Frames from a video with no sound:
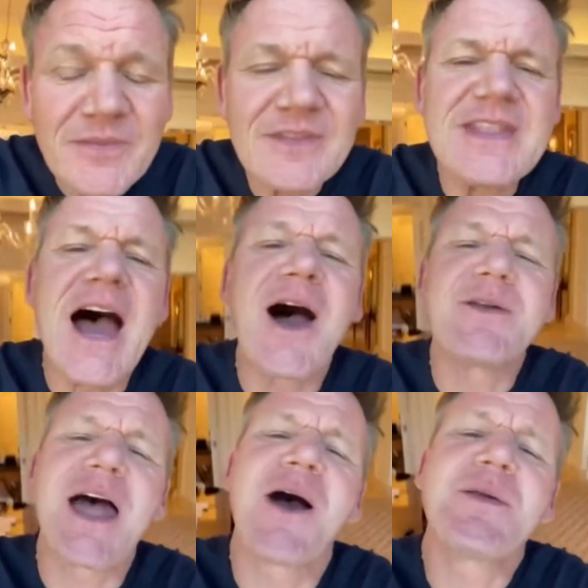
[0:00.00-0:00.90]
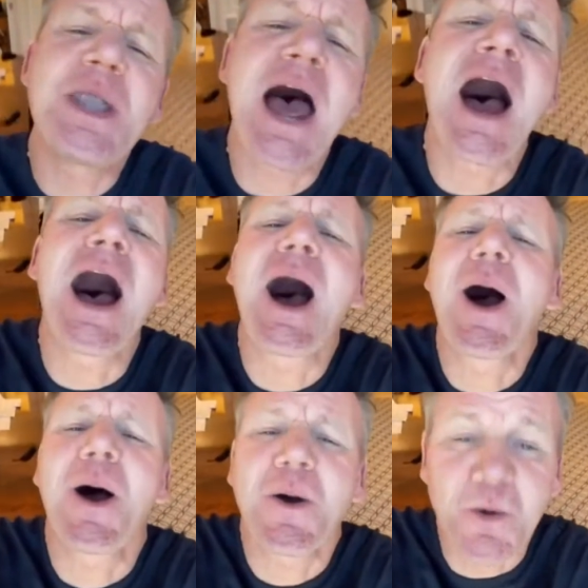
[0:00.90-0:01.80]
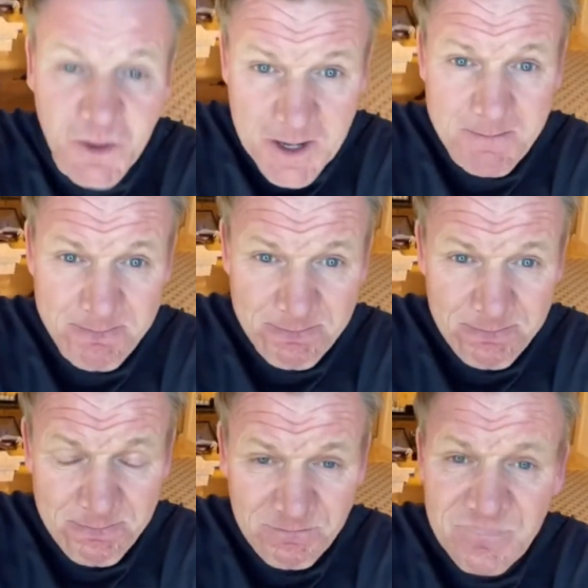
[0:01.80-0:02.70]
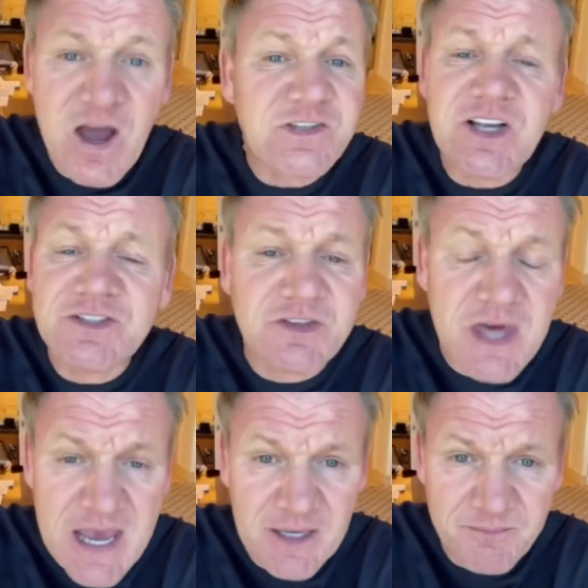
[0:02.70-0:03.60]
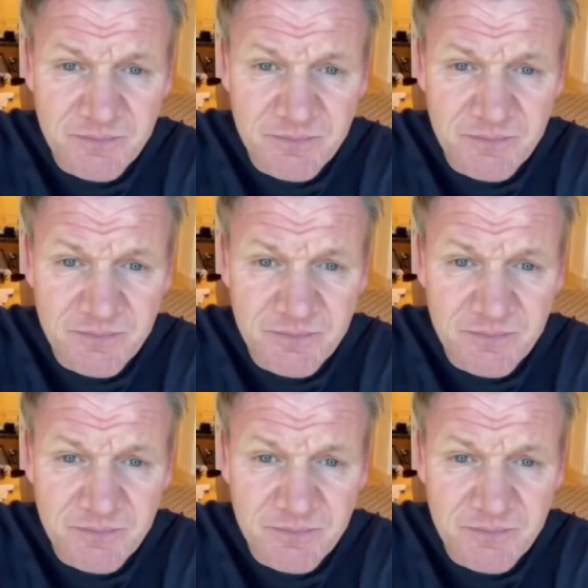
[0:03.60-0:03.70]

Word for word: No. No. No. No such thing.